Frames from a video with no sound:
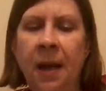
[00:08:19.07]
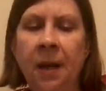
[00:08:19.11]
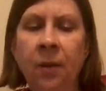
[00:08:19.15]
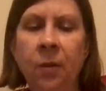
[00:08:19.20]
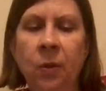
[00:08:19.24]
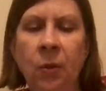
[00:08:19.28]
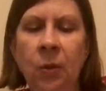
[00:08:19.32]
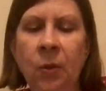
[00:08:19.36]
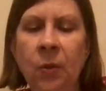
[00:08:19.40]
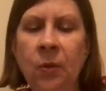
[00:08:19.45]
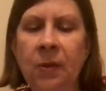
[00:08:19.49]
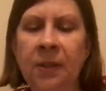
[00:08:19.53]
a
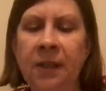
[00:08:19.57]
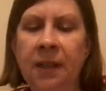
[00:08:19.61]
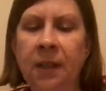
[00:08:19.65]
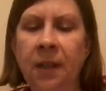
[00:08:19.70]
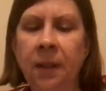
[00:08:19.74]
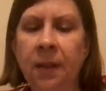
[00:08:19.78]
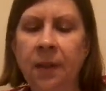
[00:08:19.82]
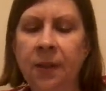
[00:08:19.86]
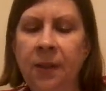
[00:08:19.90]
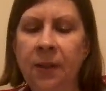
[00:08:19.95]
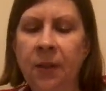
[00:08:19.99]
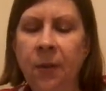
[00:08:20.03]
glue
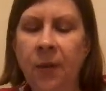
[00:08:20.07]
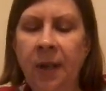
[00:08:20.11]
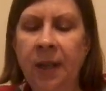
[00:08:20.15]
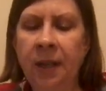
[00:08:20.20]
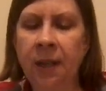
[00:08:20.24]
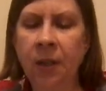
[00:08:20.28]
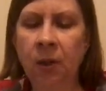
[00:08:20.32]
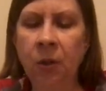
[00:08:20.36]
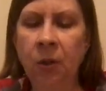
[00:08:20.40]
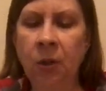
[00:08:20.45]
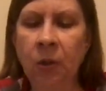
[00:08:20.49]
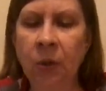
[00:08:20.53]
stick so I
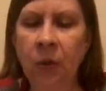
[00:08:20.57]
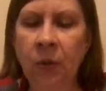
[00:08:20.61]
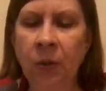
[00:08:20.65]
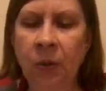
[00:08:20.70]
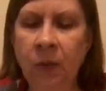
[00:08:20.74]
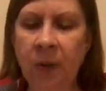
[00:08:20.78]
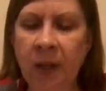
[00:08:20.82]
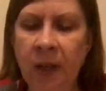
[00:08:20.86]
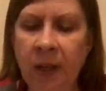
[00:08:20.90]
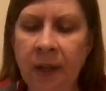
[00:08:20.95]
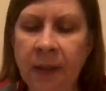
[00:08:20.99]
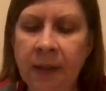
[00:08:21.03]
can glue
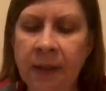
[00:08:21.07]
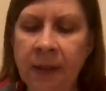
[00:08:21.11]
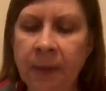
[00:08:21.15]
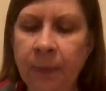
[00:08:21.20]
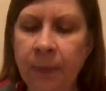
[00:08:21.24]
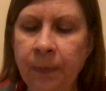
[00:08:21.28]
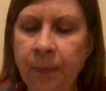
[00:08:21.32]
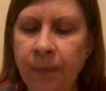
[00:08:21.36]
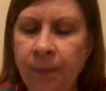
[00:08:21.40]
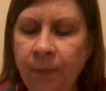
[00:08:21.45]
these.